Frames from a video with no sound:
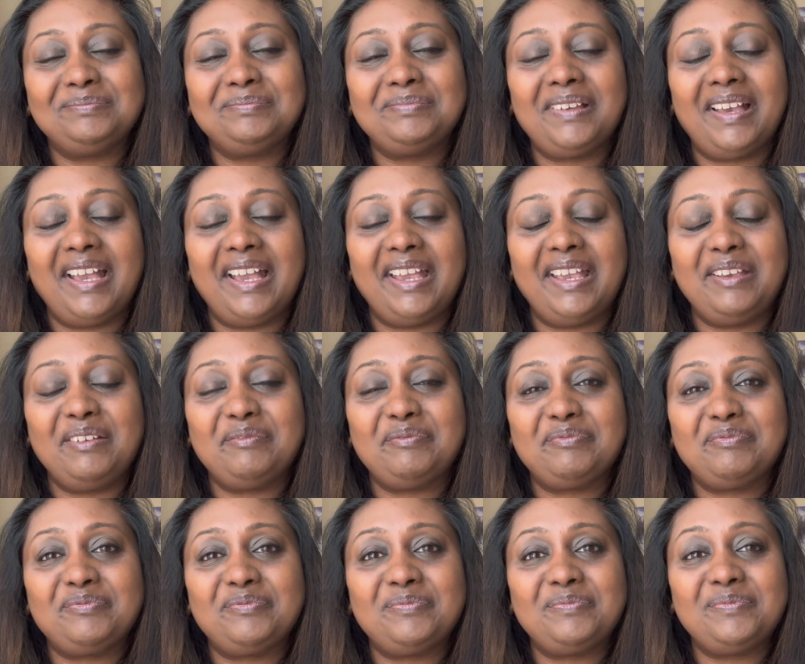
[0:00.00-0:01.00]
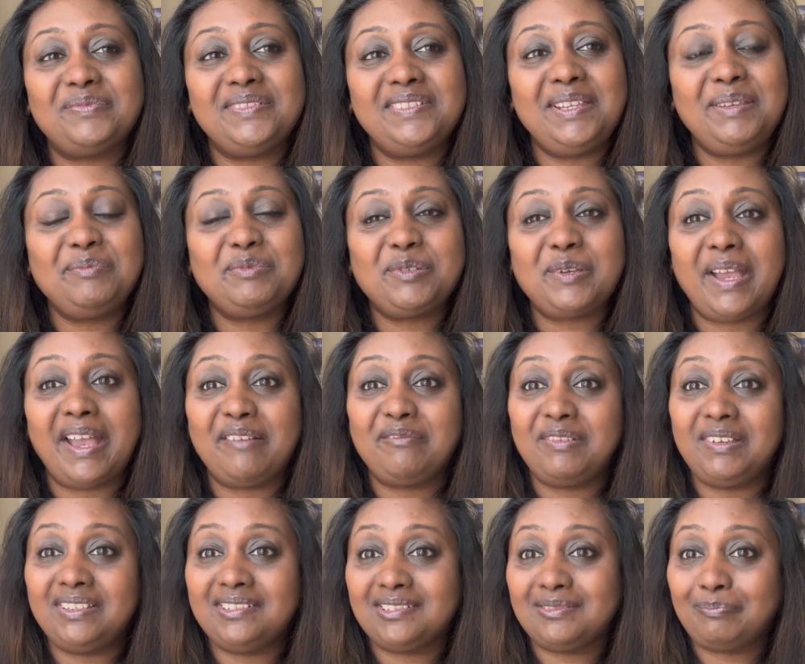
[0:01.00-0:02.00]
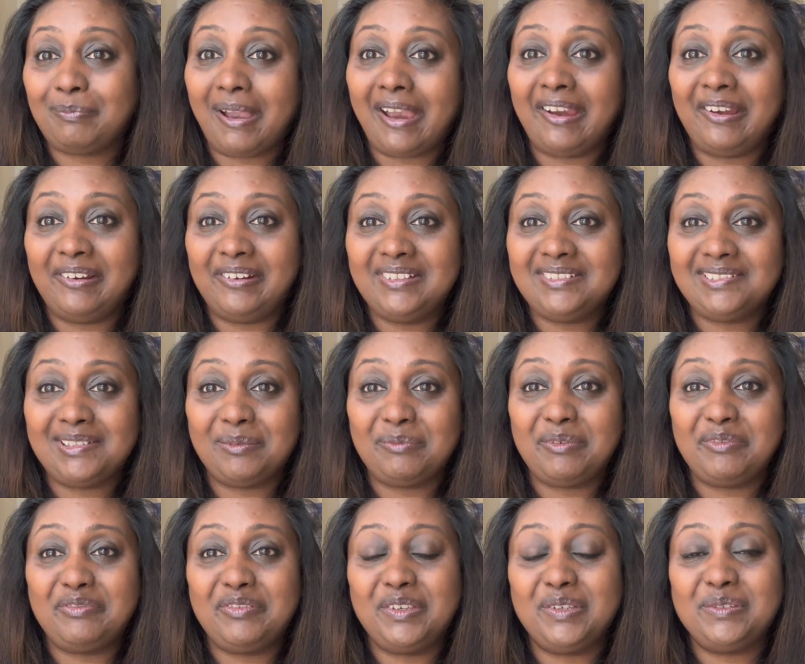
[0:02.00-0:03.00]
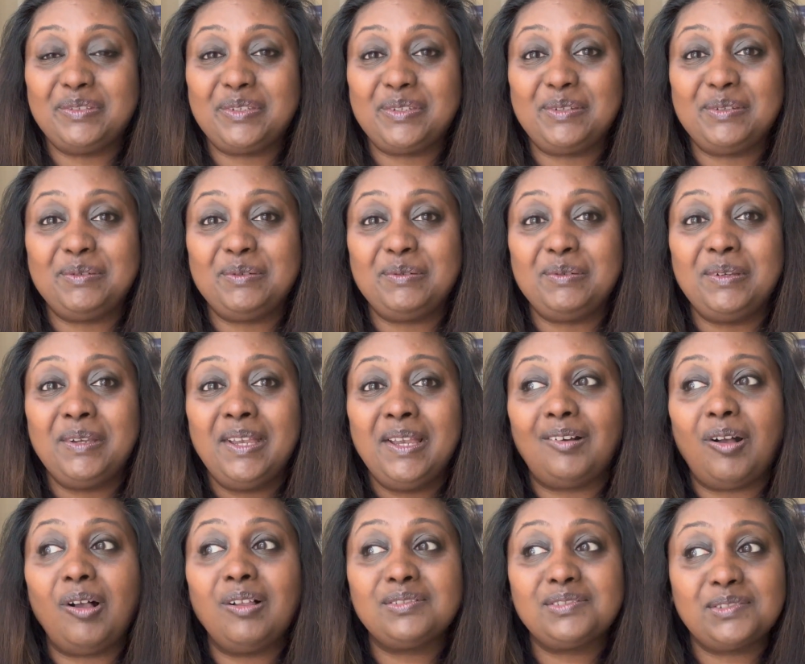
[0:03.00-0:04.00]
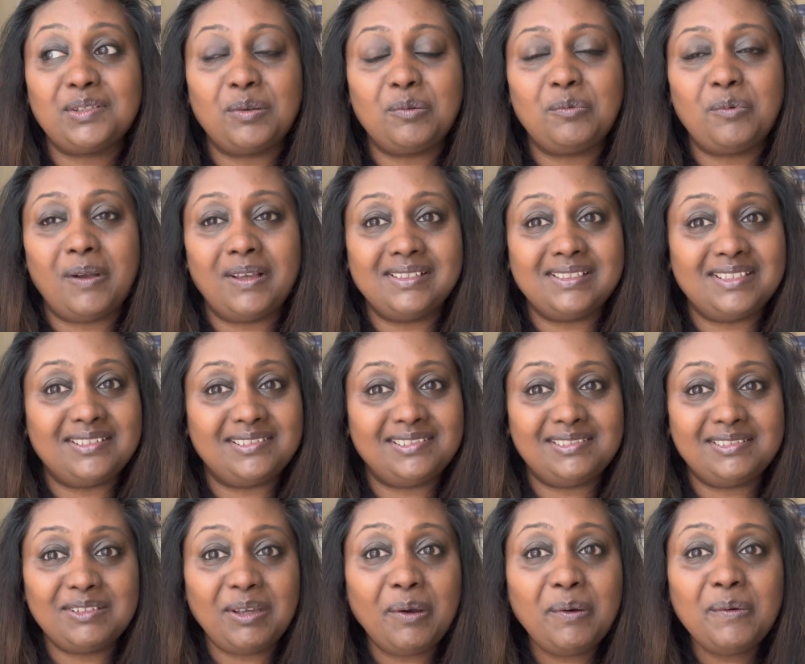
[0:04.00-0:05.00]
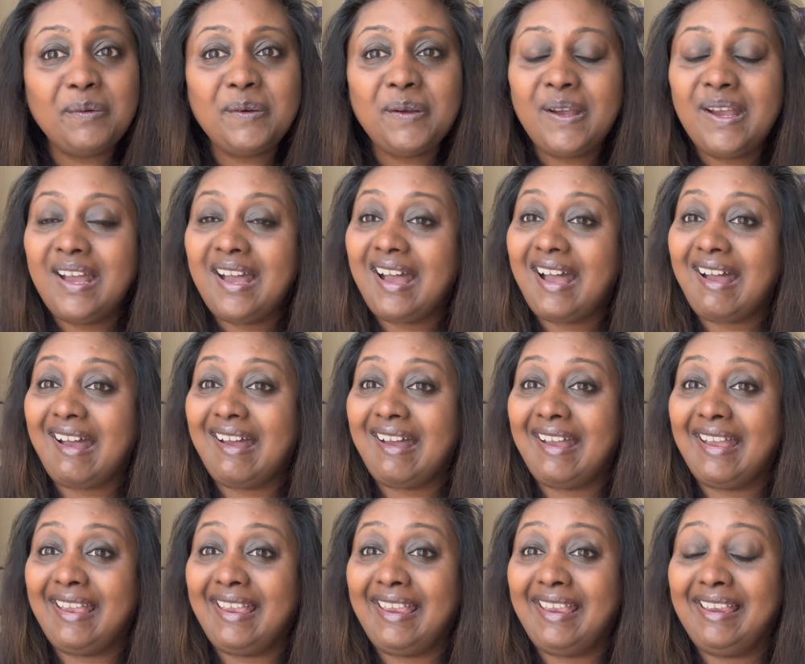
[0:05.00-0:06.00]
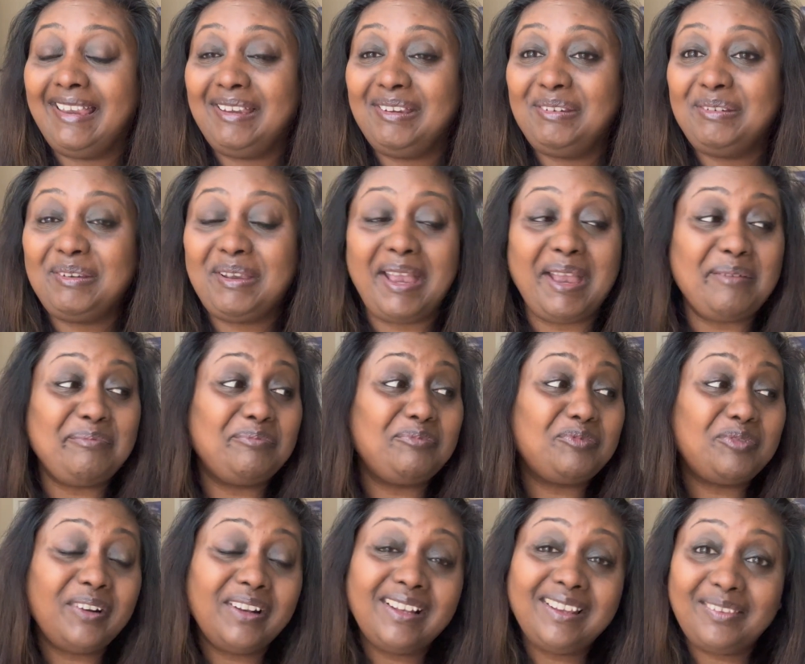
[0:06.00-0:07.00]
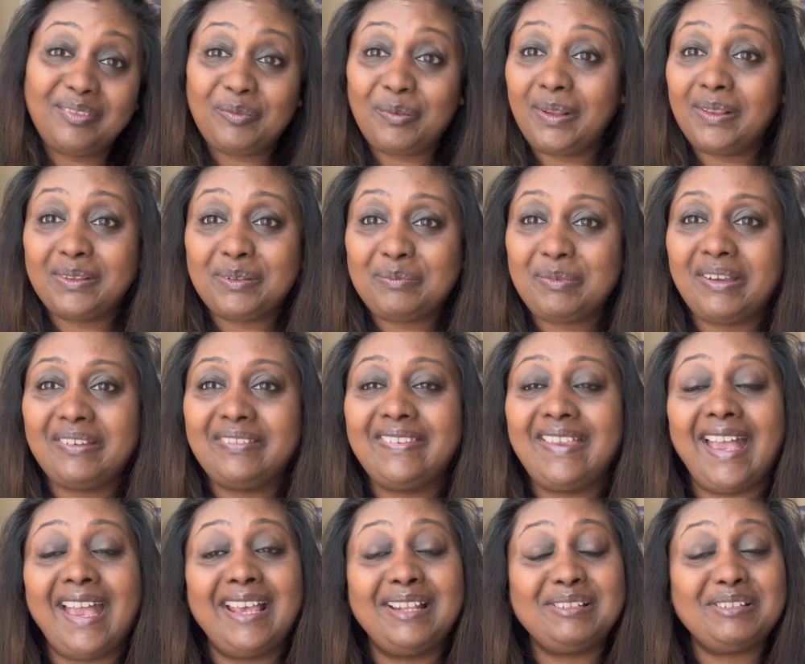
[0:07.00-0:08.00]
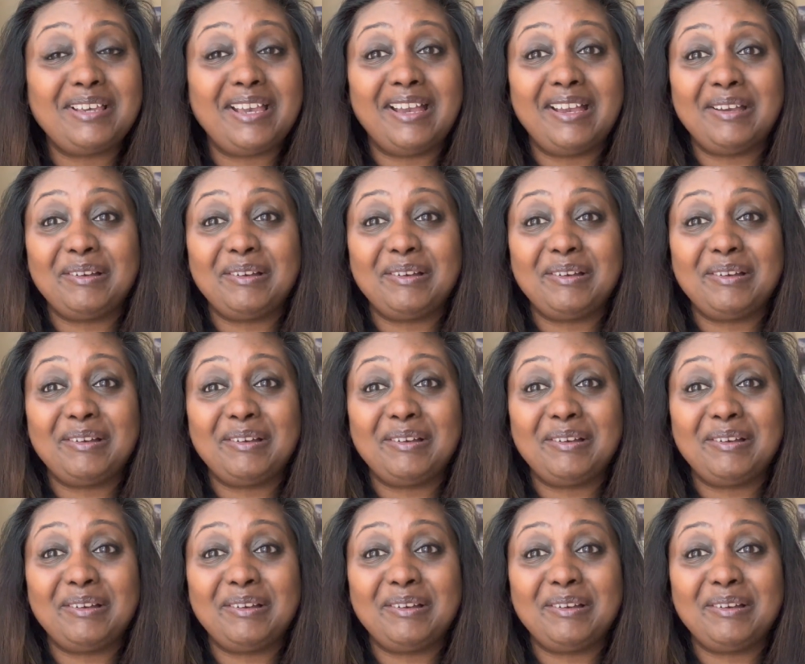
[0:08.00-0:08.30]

I've seemed to have inspired some of you to also want to sew. I am really thrilled about that.